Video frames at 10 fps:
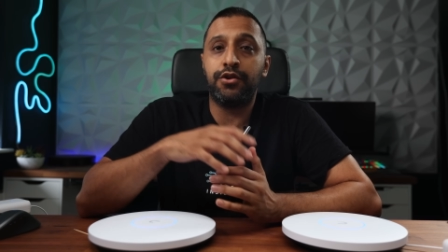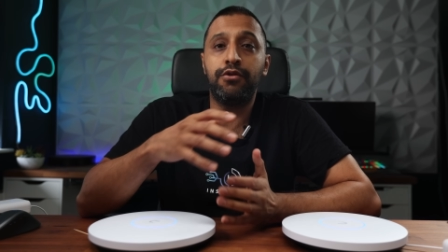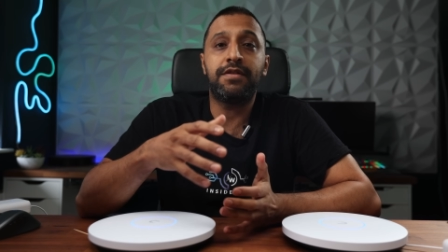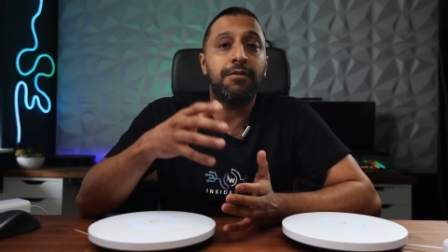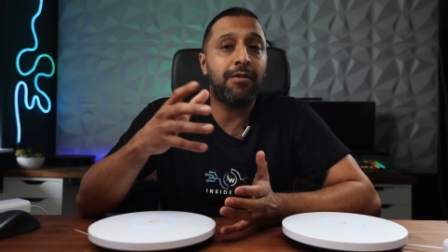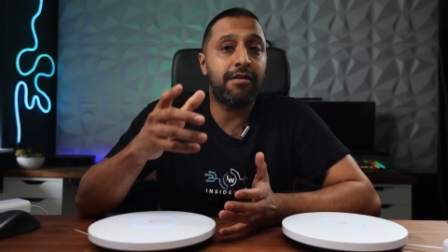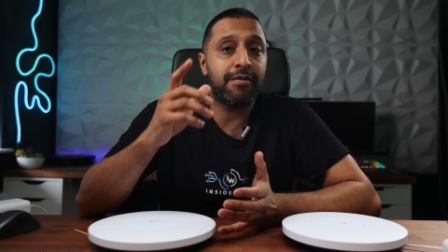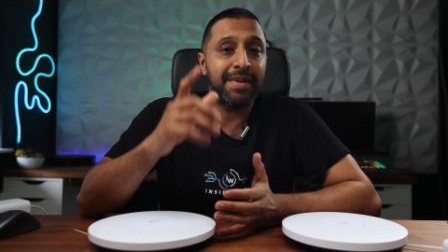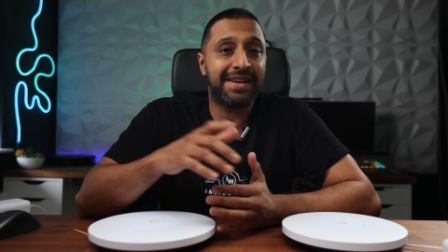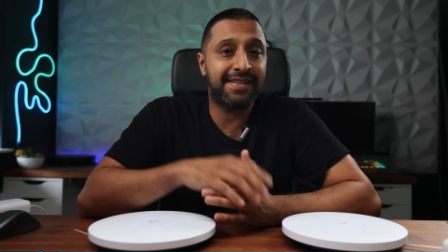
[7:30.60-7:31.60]
Use it where
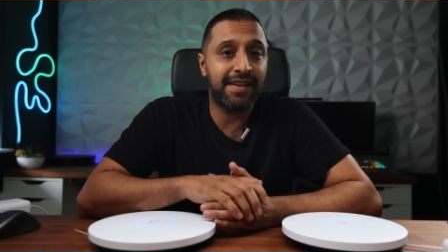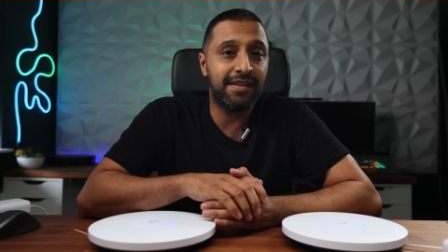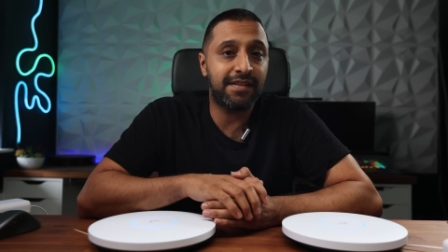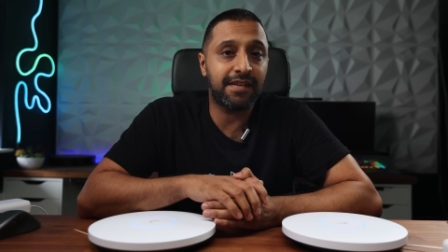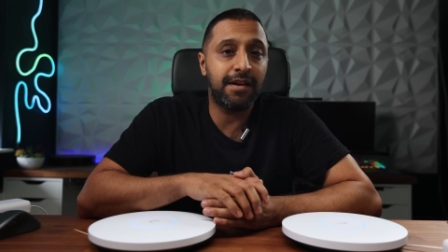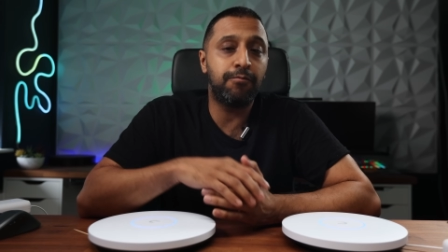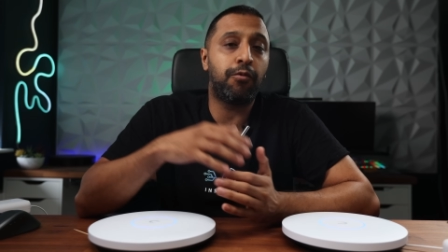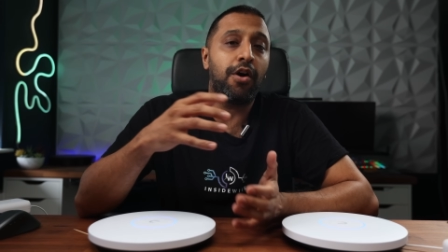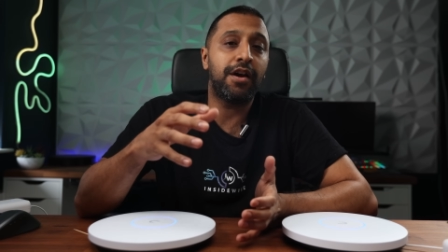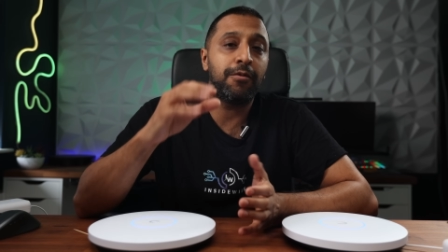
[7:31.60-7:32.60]
it makes sense, and
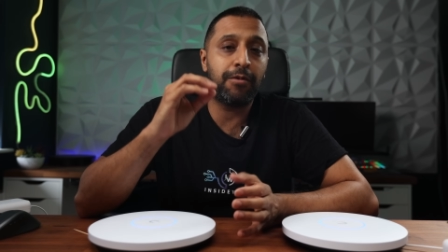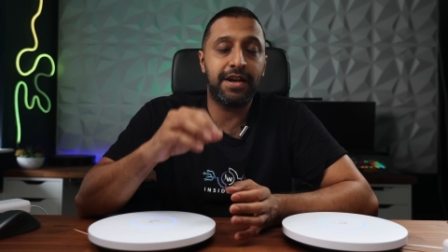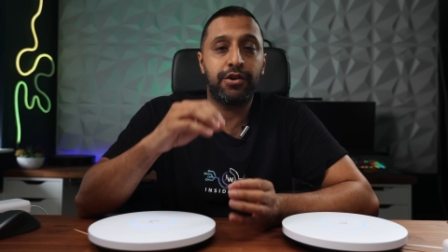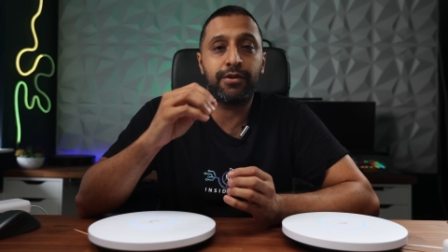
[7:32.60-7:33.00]
wire where you